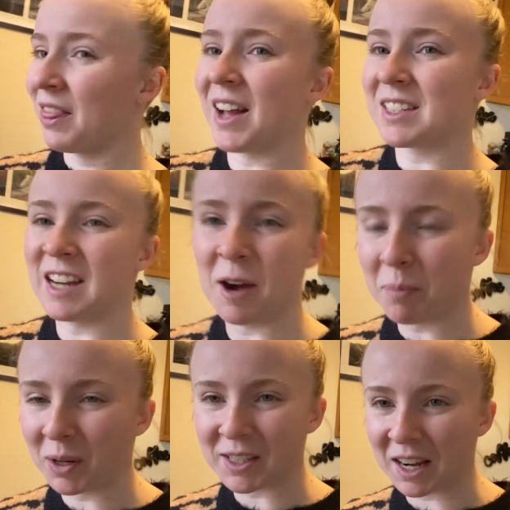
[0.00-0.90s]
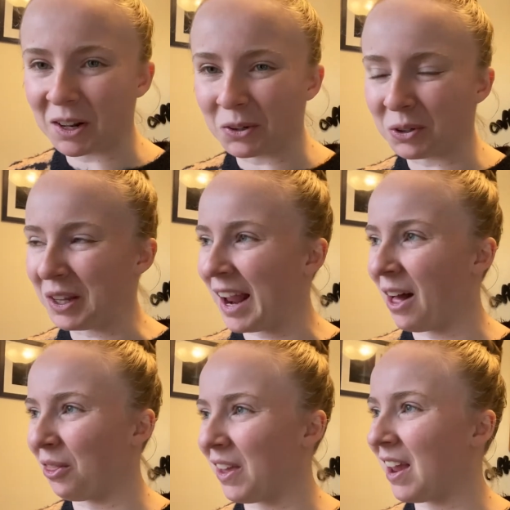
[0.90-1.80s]
That's not particularly
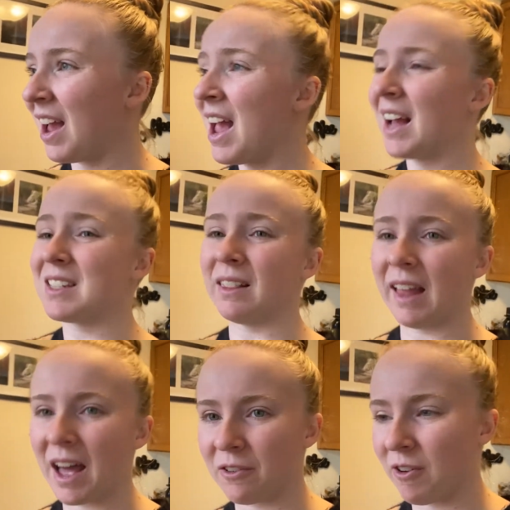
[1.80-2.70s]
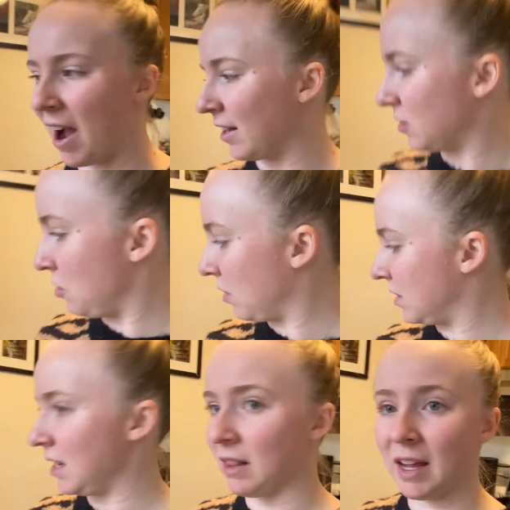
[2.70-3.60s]
healthy. It has a lot of fat. So you can
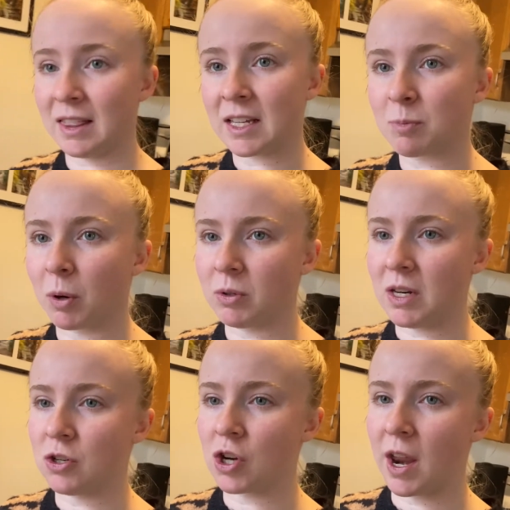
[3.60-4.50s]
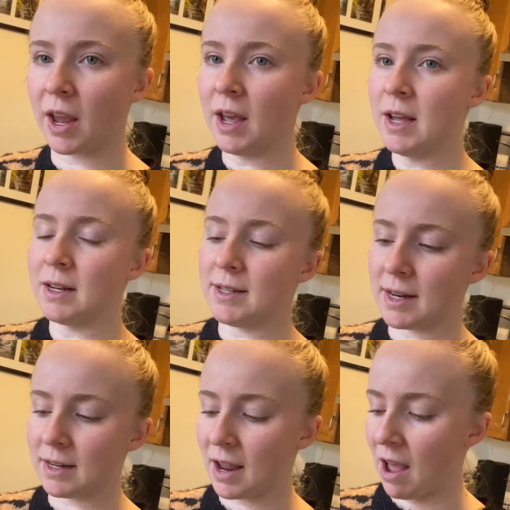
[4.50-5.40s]
see like this protein shake
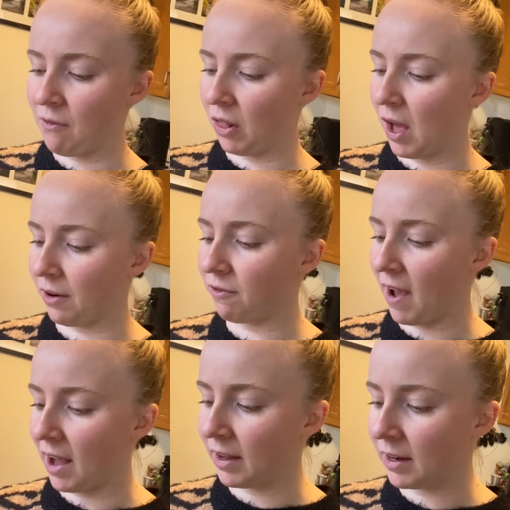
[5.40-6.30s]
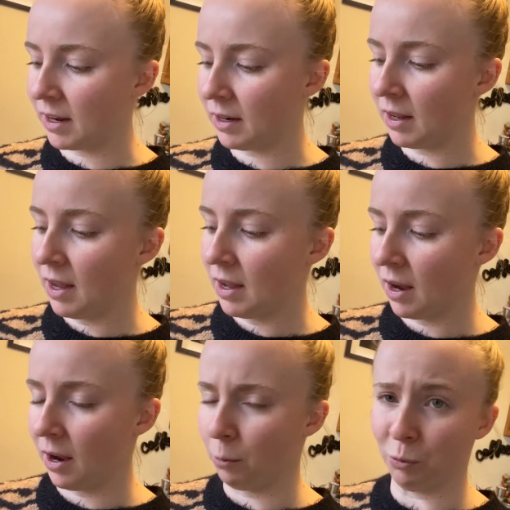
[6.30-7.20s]
didn't have a lot of fat in it,
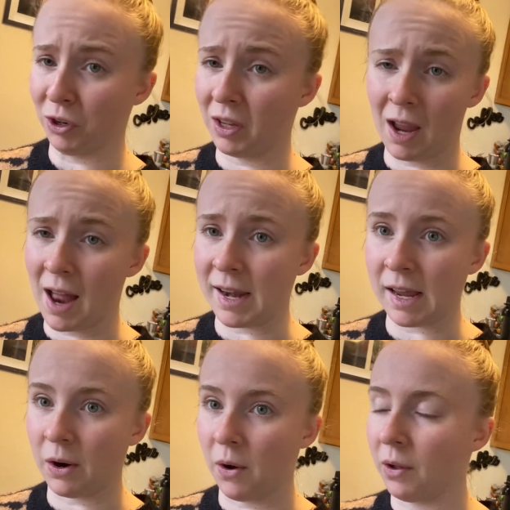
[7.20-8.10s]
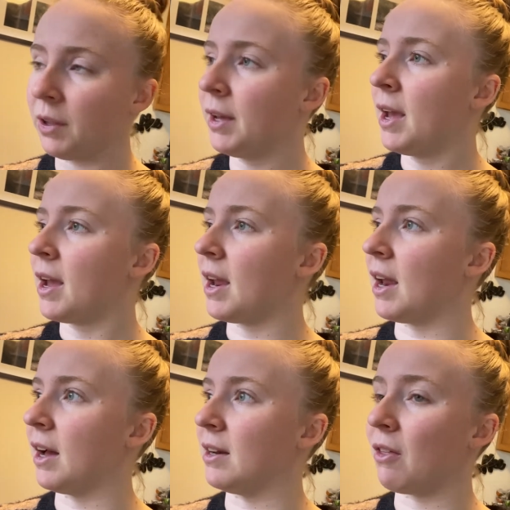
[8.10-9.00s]
really any at all.
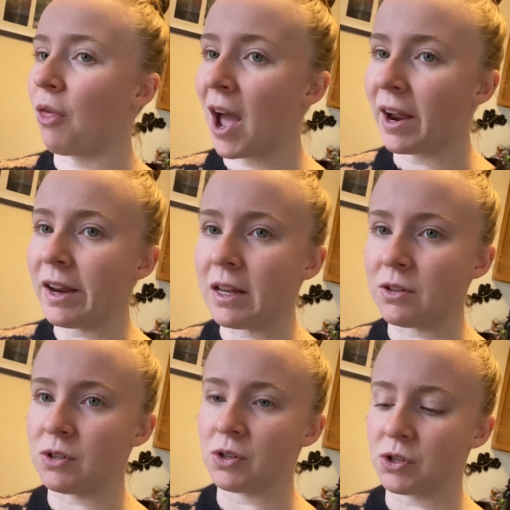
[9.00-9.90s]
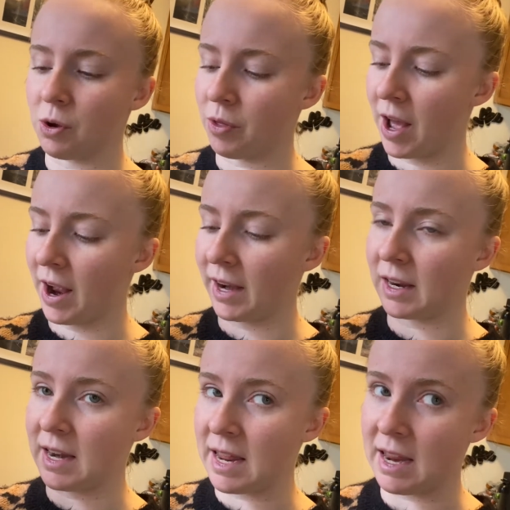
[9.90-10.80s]
And that is so that I
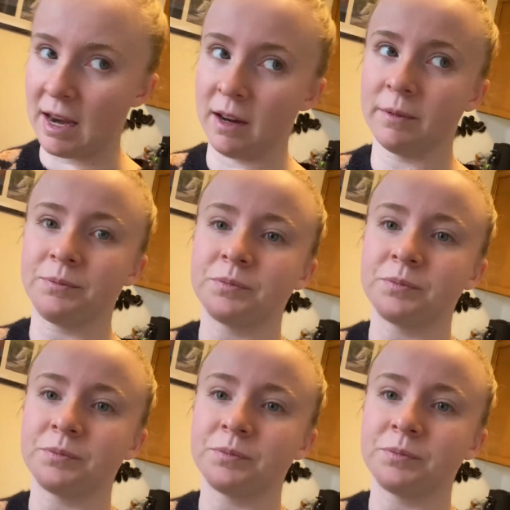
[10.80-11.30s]
can eat